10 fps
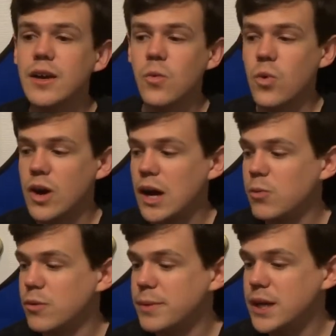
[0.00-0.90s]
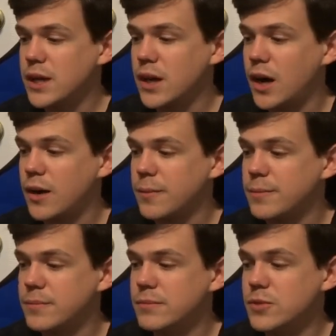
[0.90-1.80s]
where I will be uh,
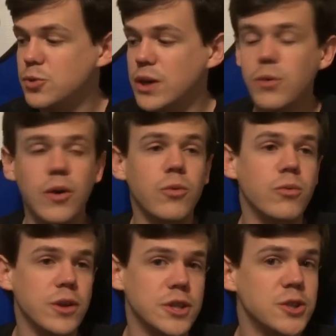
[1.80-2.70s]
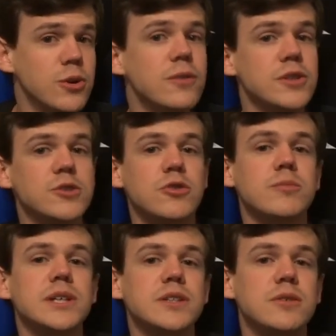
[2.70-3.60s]
doing what what the two of us
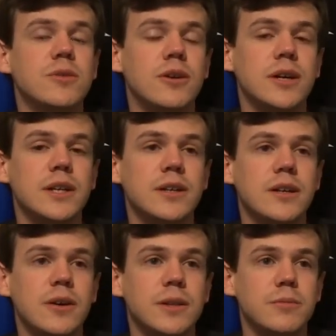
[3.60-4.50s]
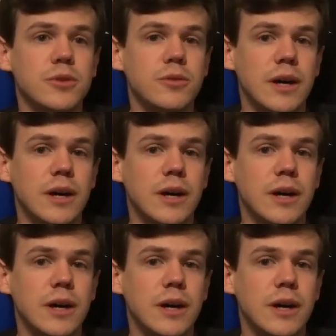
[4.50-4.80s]
normally do on uh, on the brew.